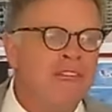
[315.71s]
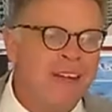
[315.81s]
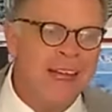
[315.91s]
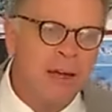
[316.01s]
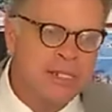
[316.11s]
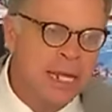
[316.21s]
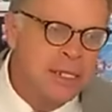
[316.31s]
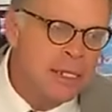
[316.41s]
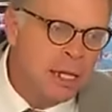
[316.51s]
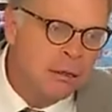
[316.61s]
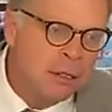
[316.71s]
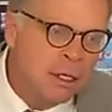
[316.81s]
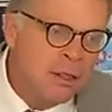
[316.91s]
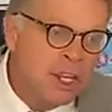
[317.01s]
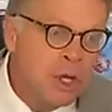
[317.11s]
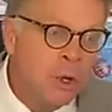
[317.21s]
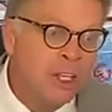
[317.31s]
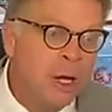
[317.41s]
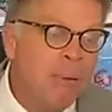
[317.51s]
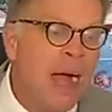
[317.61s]
then fire sets in. The
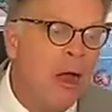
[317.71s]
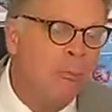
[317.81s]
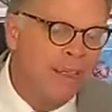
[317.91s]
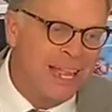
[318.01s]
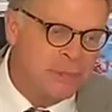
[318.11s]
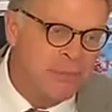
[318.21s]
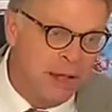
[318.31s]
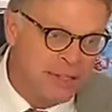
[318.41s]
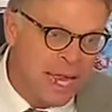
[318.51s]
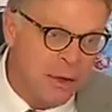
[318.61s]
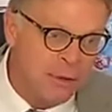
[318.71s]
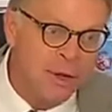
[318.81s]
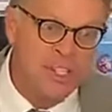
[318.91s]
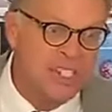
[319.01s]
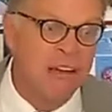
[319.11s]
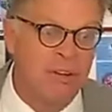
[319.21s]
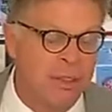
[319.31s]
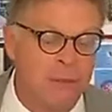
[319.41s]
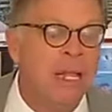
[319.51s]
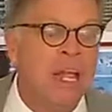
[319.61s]
nuclear power plants melt down. There are
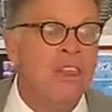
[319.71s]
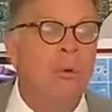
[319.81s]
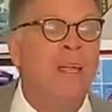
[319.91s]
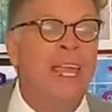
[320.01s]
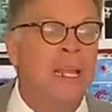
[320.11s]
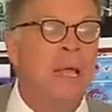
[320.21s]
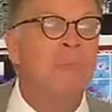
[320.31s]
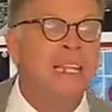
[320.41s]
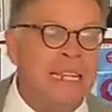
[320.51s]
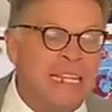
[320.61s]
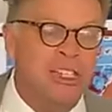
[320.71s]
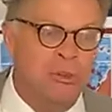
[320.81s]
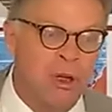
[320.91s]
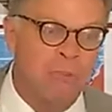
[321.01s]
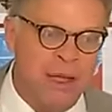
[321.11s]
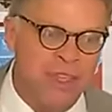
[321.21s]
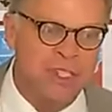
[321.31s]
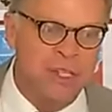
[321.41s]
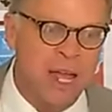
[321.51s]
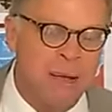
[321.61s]
several of them that will get completely destroyed by
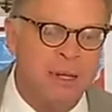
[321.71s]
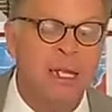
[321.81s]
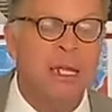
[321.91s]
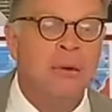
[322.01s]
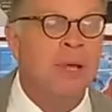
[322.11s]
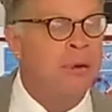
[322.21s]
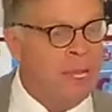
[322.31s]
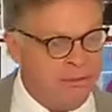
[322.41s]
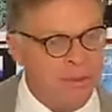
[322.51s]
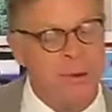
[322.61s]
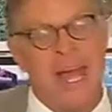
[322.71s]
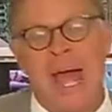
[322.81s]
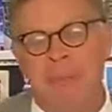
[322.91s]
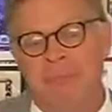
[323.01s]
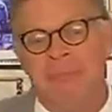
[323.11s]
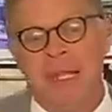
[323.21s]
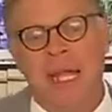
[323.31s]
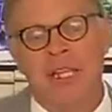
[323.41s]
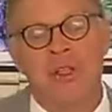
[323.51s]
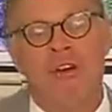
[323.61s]
this tsunami if it were to
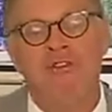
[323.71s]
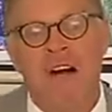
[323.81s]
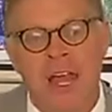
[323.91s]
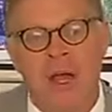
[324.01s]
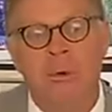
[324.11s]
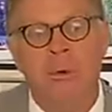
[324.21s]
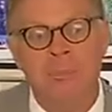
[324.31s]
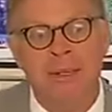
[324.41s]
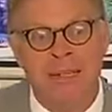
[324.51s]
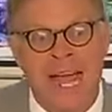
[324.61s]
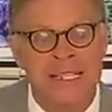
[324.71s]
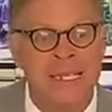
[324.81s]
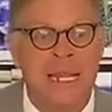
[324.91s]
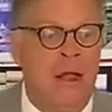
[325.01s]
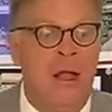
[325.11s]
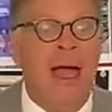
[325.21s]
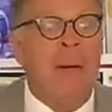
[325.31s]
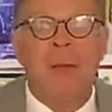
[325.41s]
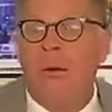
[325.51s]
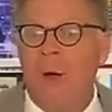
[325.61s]
happen. And so fire would be the last thing. It all
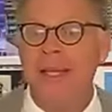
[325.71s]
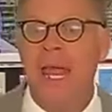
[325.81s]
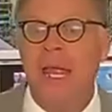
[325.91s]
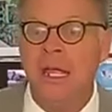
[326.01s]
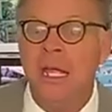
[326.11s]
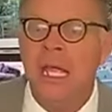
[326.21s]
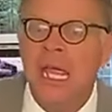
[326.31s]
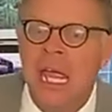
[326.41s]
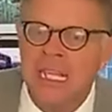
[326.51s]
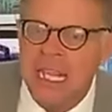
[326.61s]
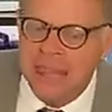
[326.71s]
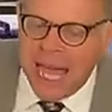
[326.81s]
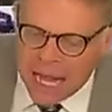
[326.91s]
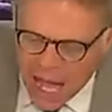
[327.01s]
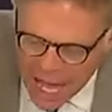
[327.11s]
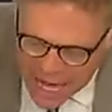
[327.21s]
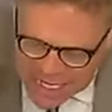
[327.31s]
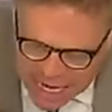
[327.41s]
happened on one day. Isn't that a